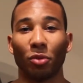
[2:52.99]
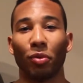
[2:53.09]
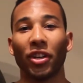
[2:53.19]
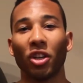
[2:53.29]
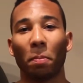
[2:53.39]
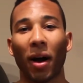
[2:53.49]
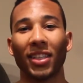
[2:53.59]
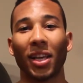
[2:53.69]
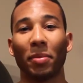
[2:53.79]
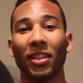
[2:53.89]
you're bringing your
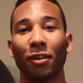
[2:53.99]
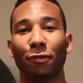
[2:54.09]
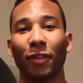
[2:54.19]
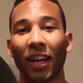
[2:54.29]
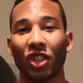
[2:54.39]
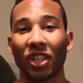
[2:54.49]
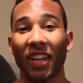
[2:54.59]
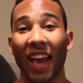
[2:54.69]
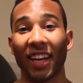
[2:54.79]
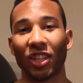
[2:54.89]
bicep into flexion
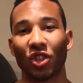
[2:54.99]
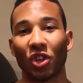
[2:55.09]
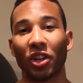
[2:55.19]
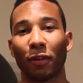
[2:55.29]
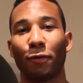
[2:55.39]
and exerting